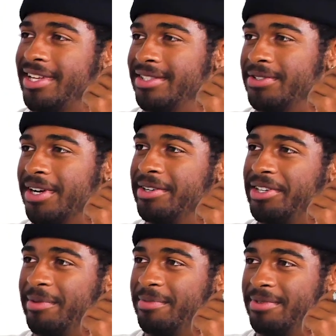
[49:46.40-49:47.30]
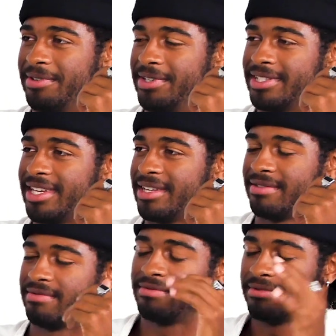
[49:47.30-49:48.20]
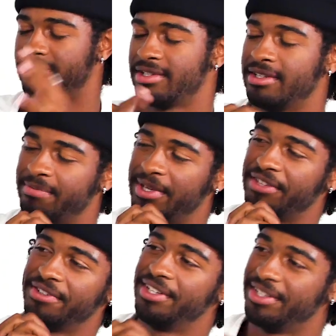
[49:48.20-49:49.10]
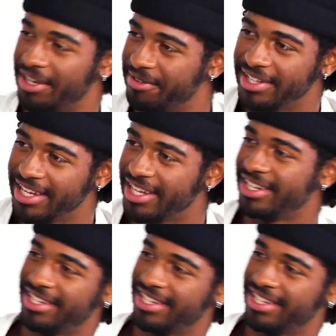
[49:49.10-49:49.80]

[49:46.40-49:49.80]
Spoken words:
at Toronto trip, we just like best friends after that.